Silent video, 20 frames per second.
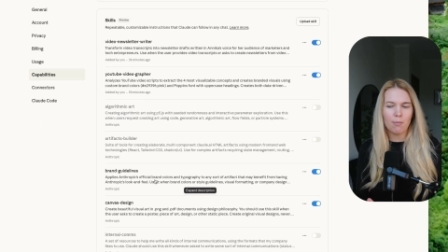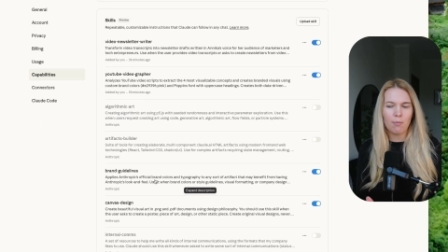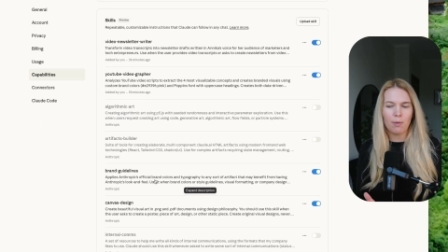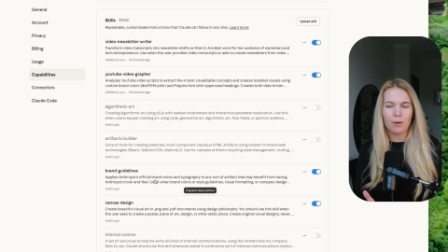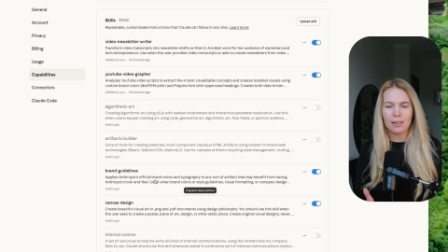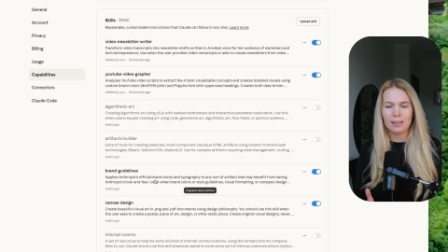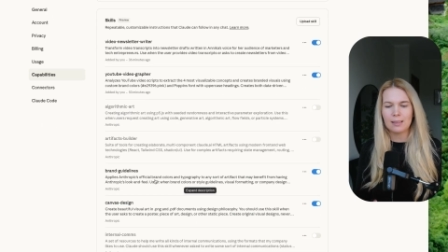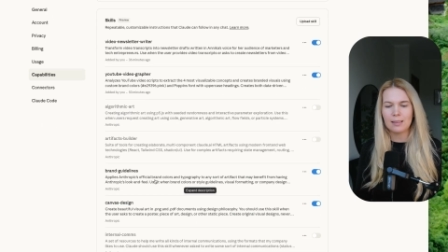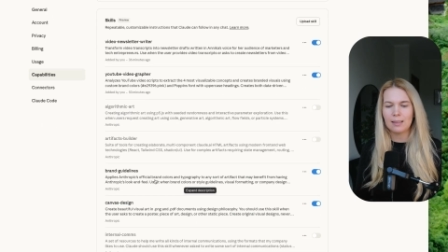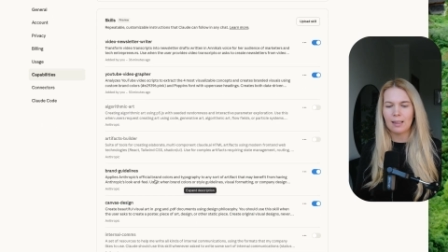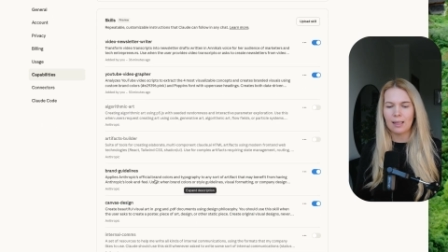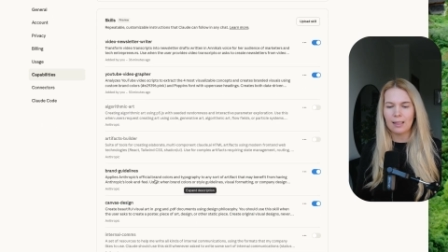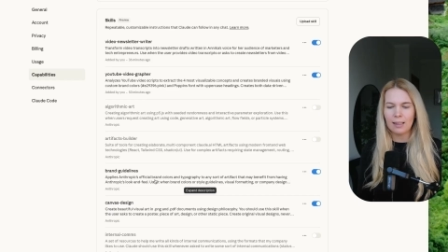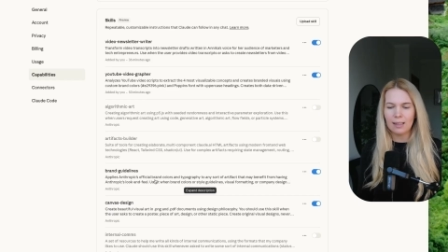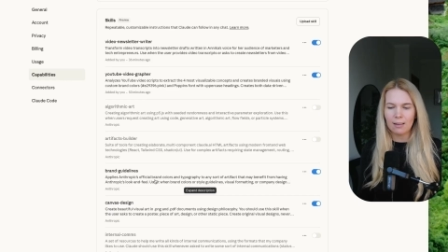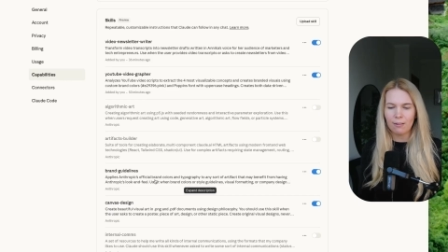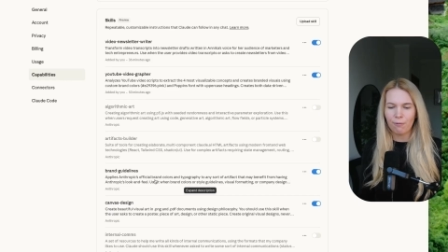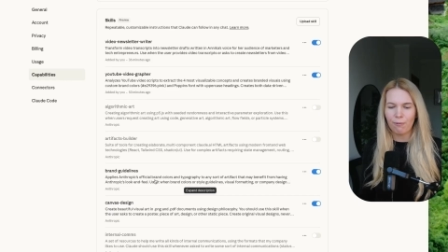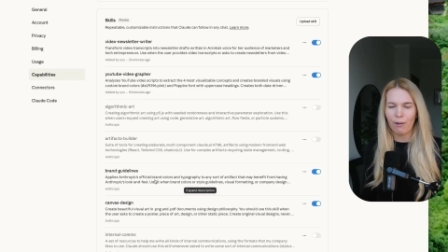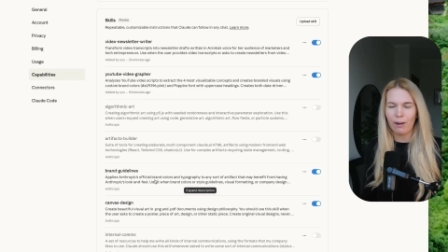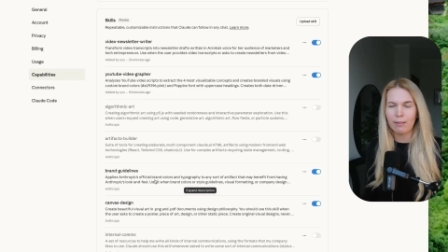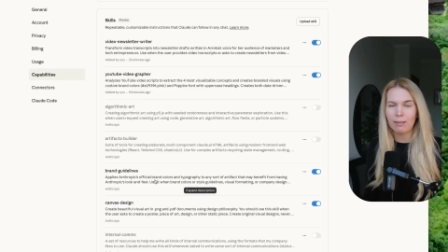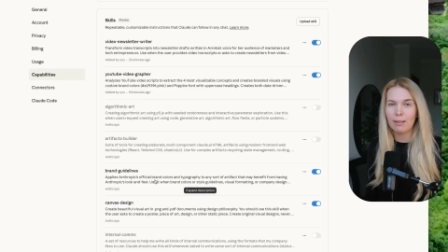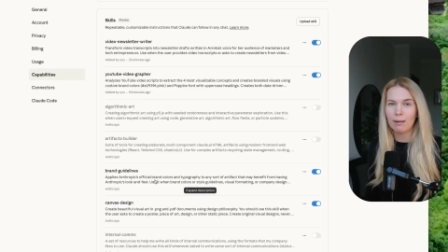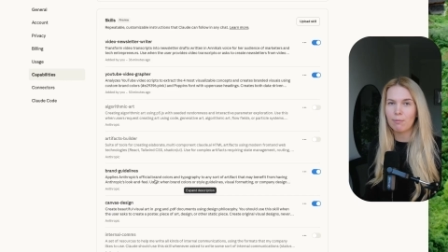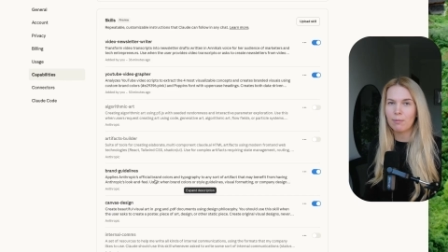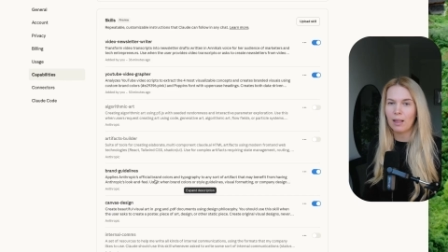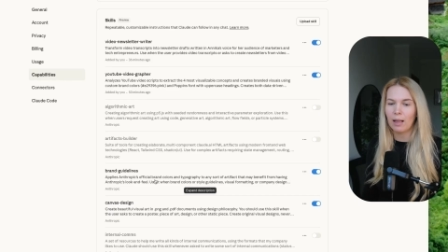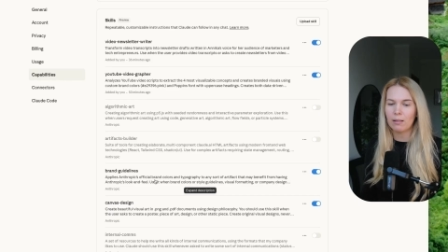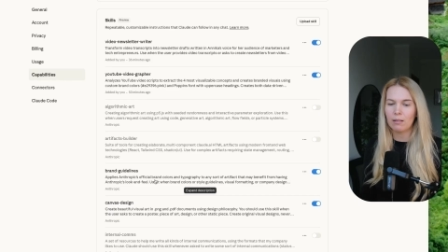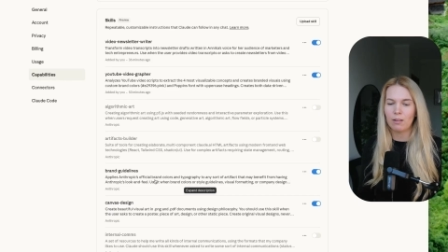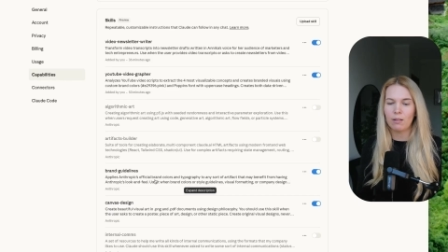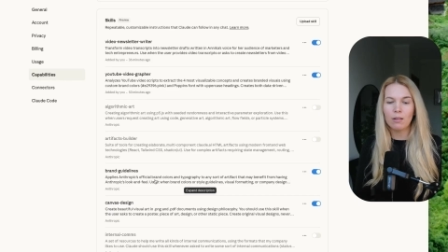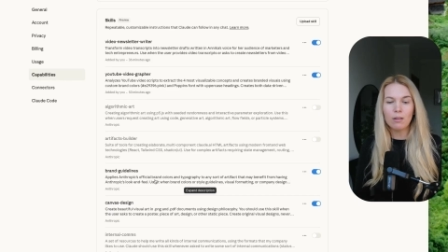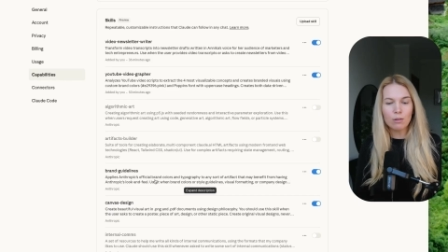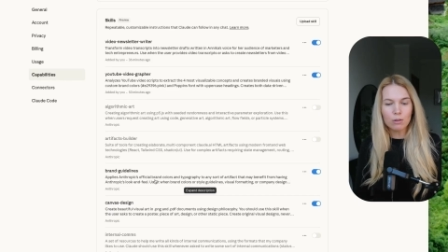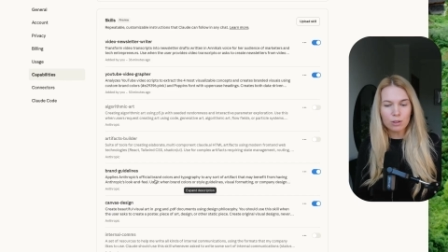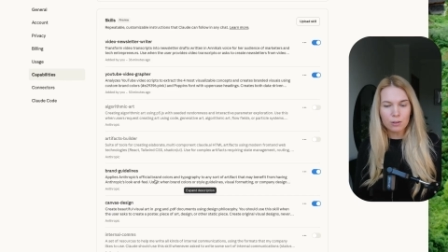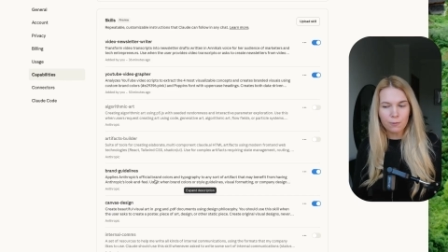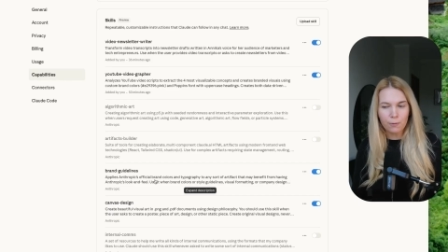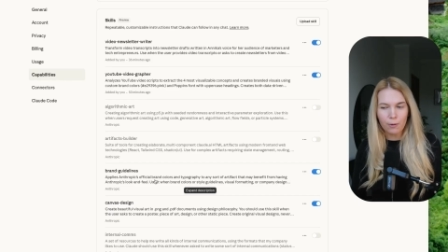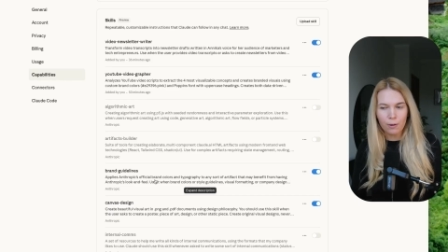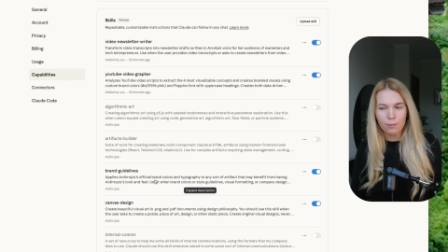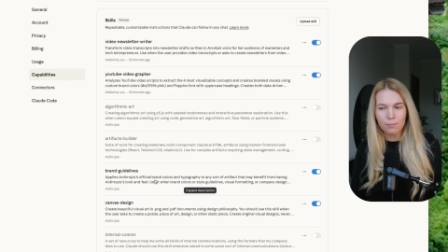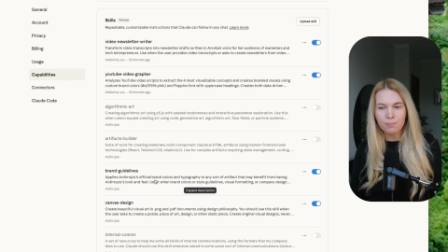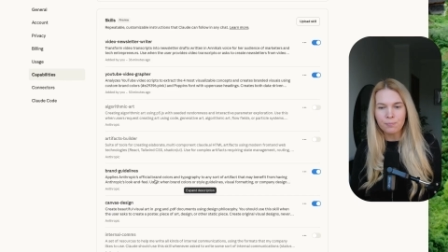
but I didn't find them that useful.